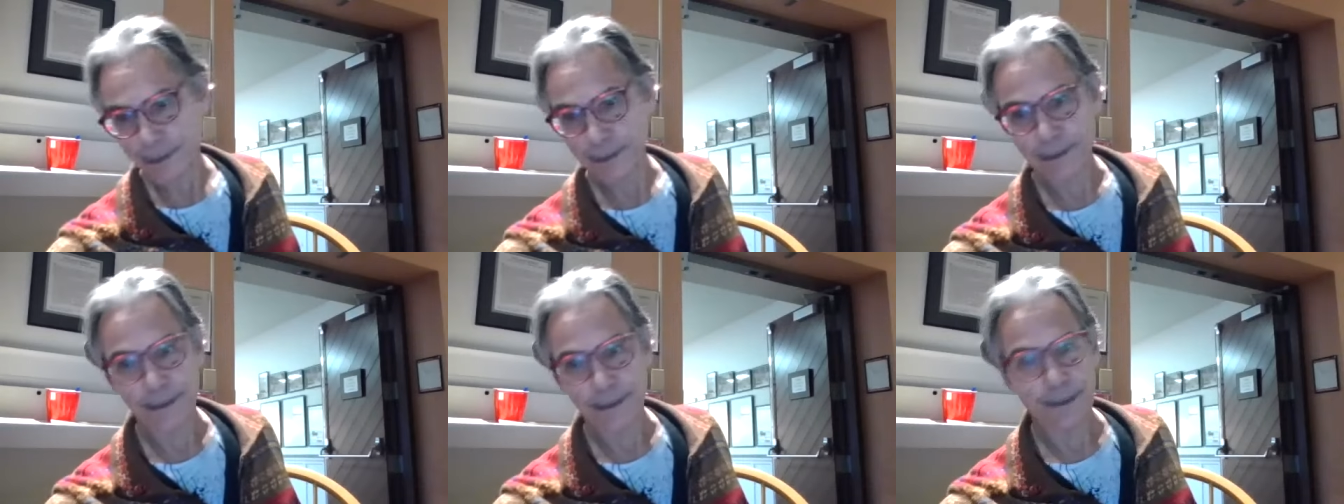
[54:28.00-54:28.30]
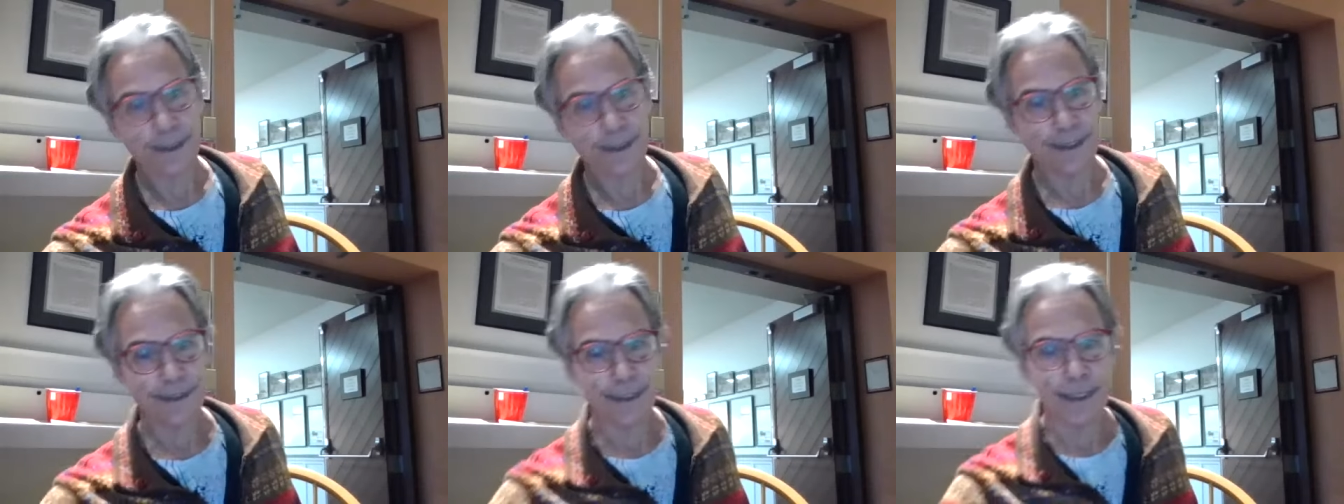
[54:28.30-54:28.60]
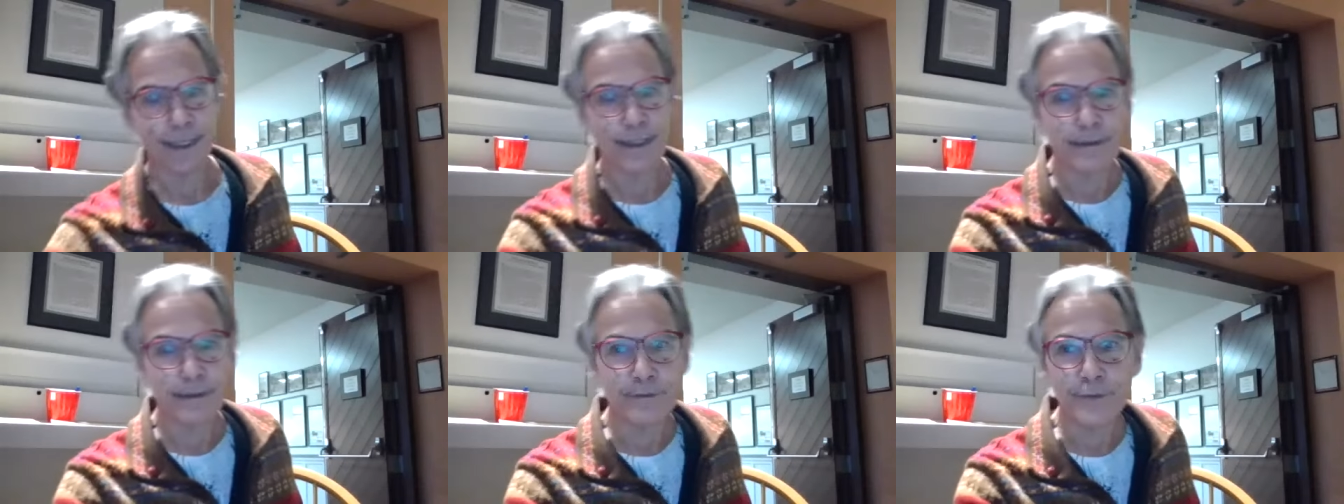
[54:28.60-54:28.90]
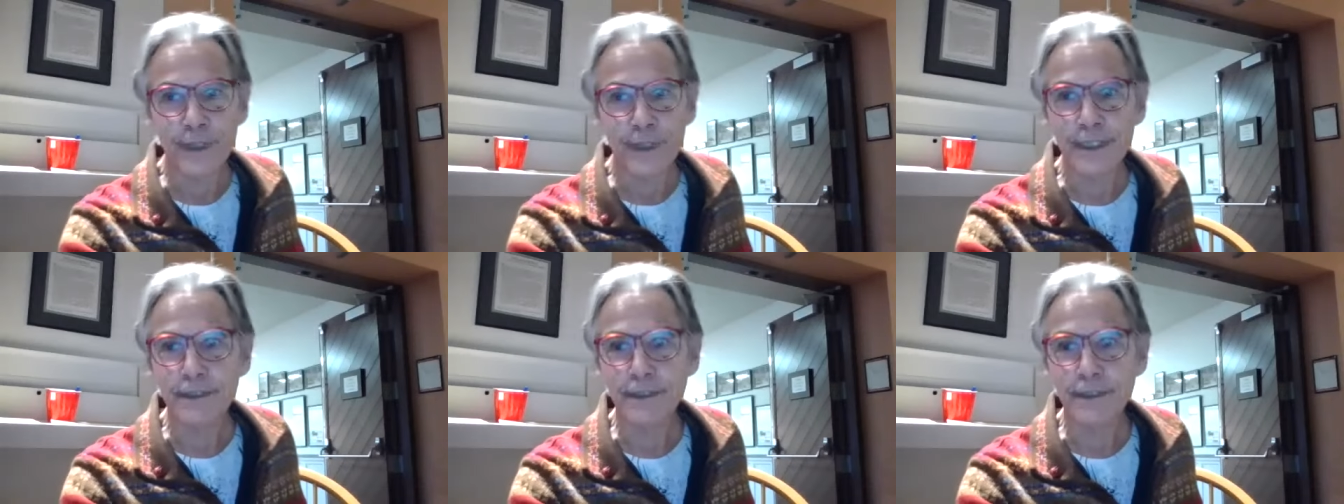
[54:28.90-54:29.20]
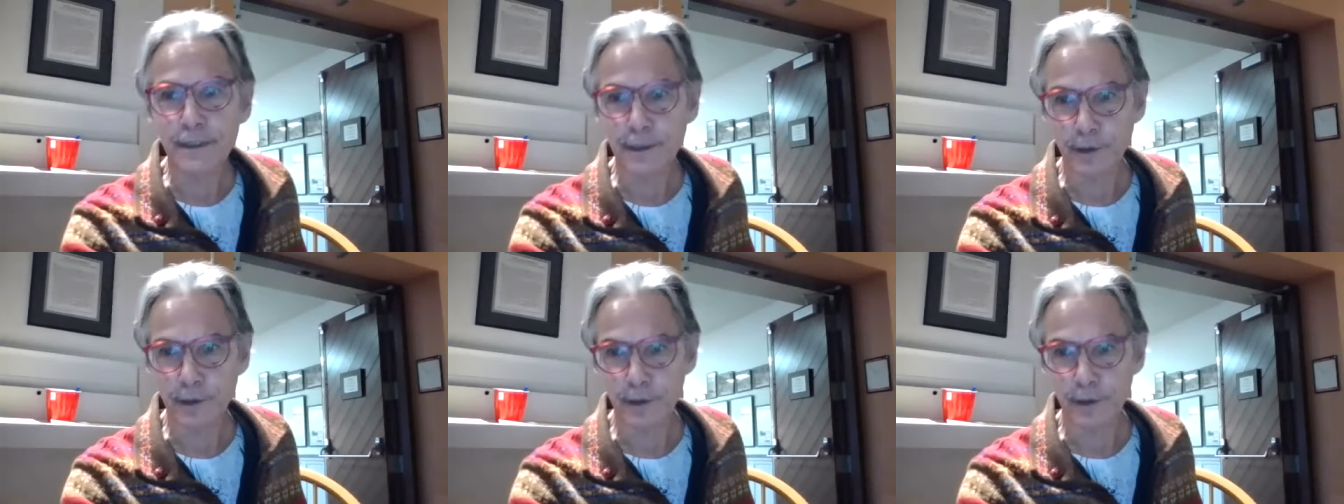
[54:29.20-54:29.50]
this, I can't find
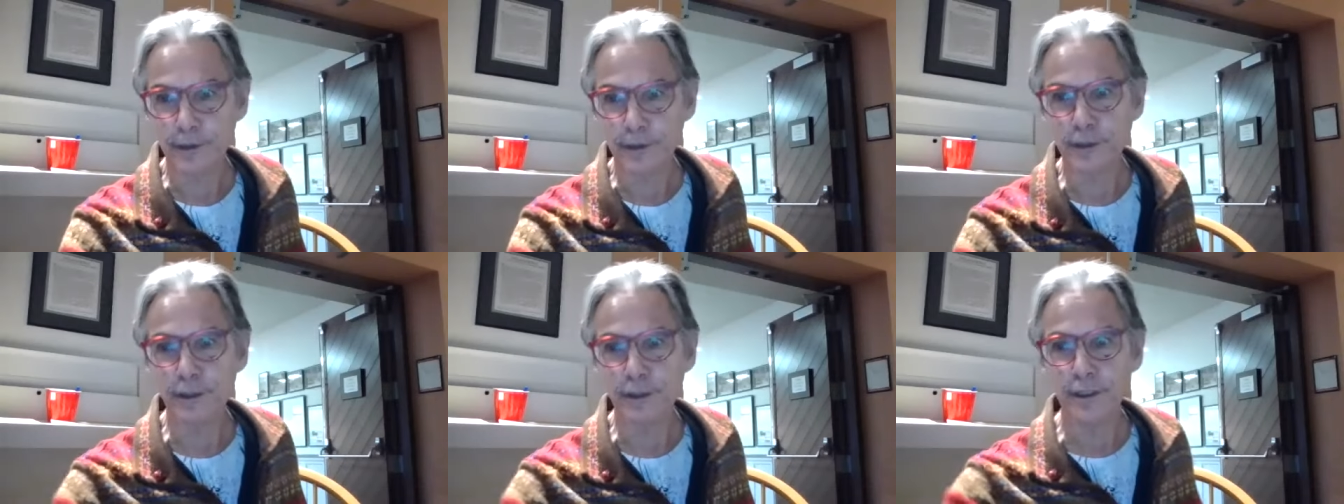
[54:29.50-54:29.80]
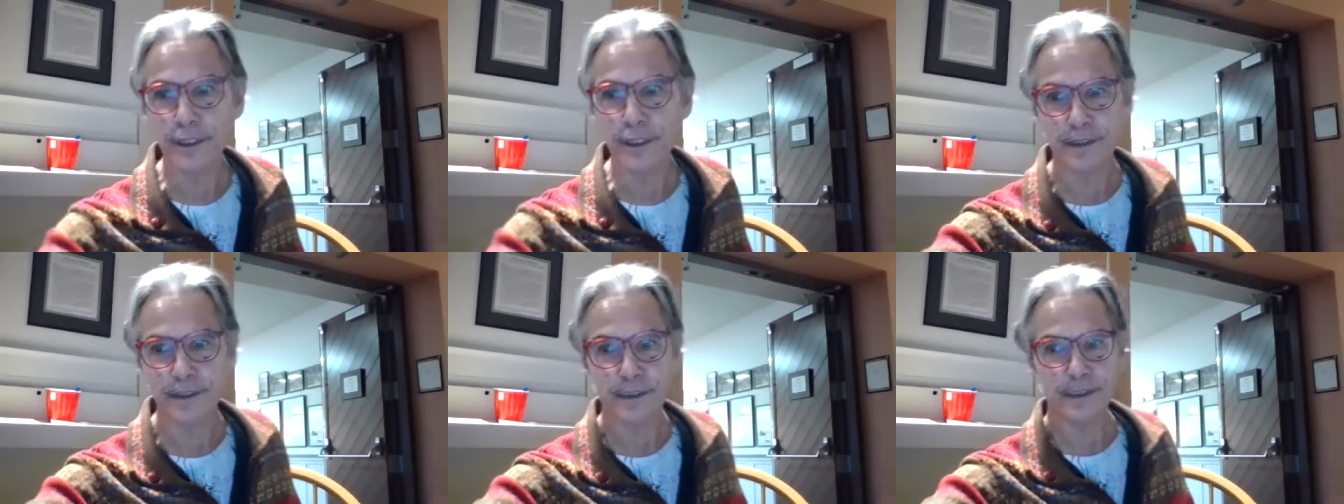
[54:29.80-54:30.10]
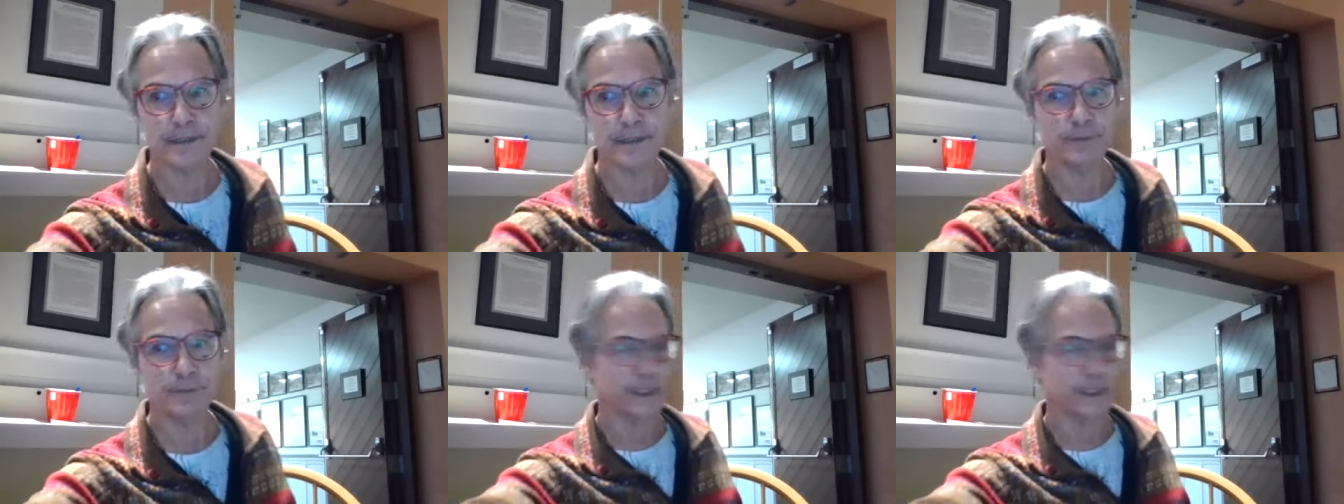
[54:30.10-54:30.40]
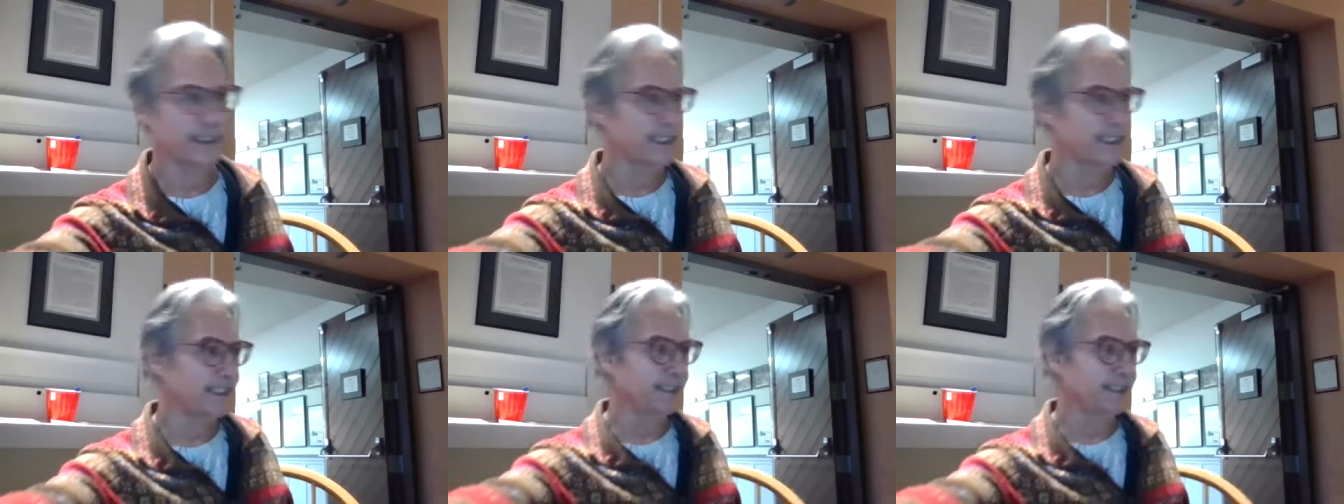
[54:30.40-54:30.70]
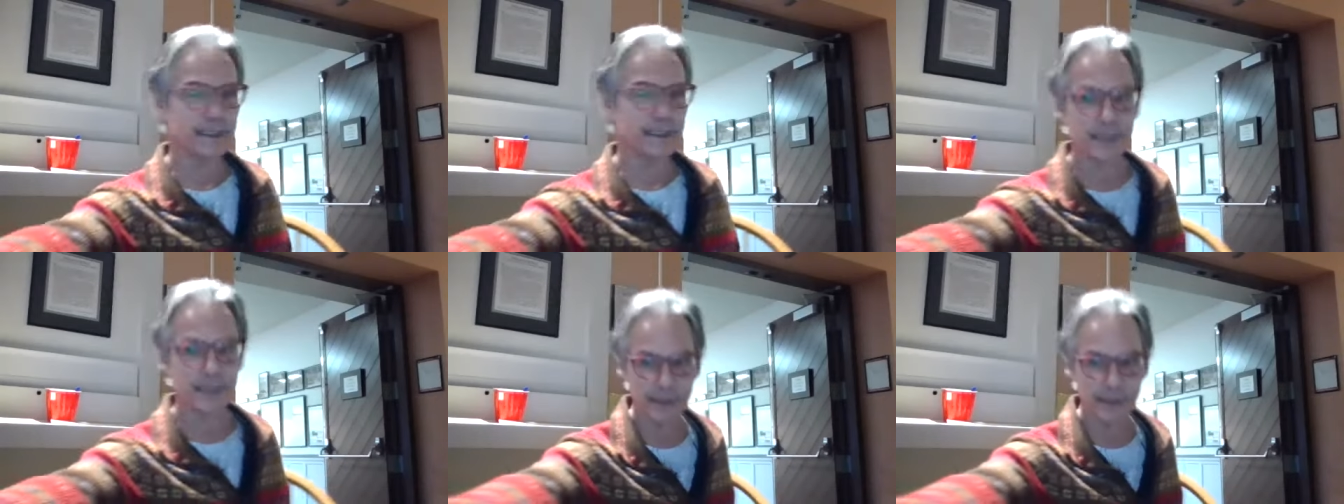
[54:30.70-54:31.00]
the cursor and this
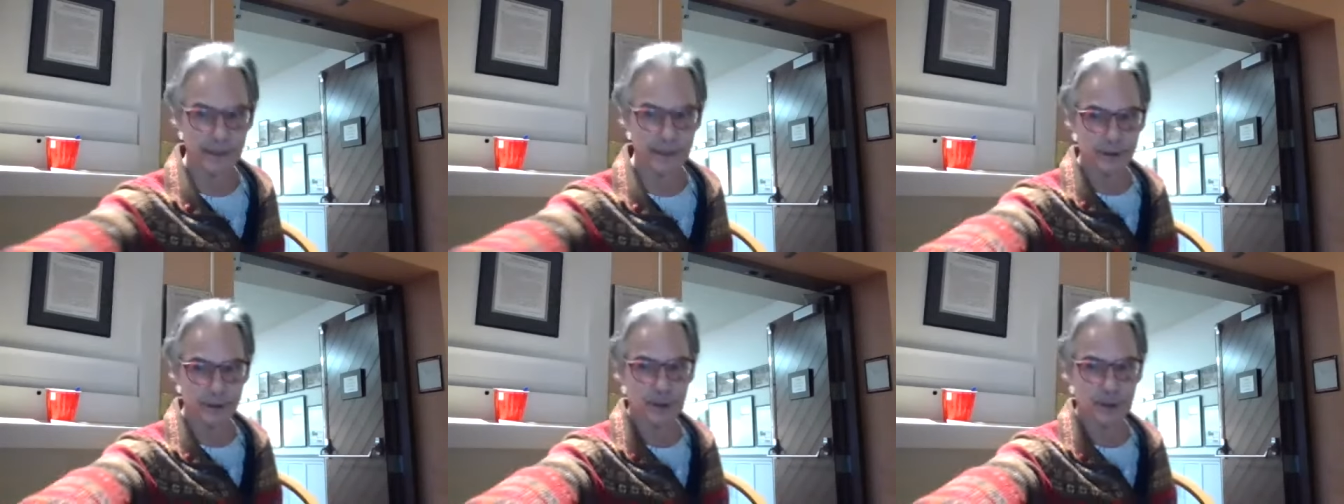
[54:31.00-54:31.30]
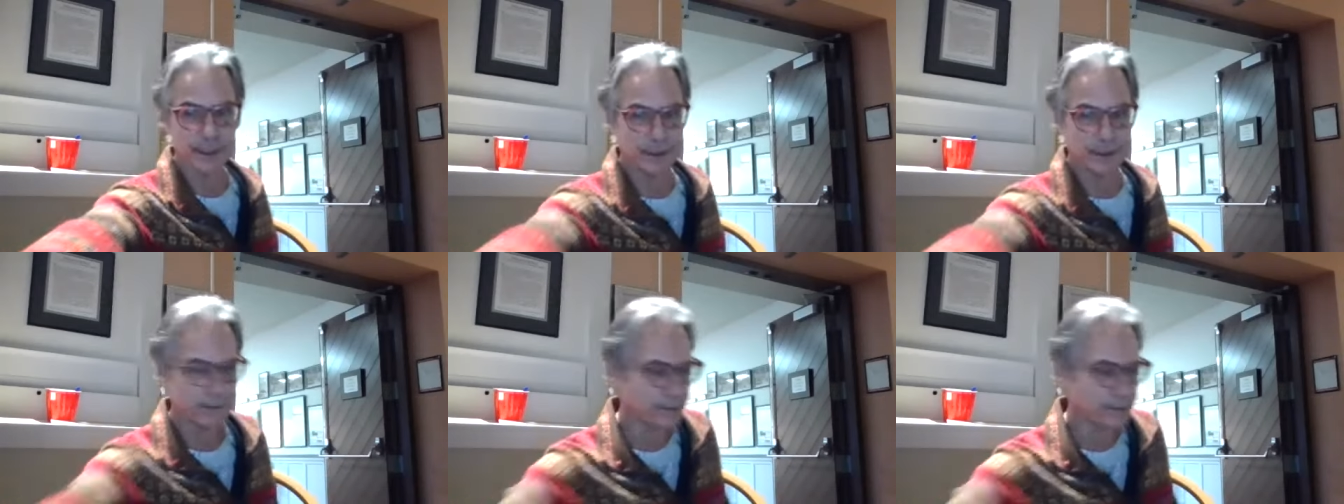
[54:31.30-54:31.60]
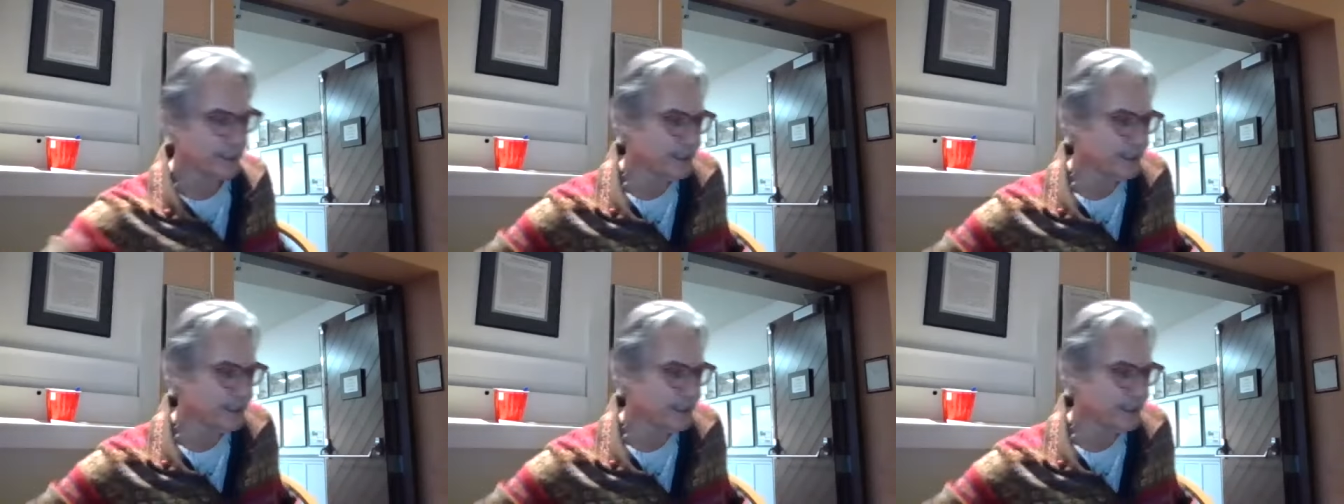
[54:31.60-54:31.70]
machine is going to try to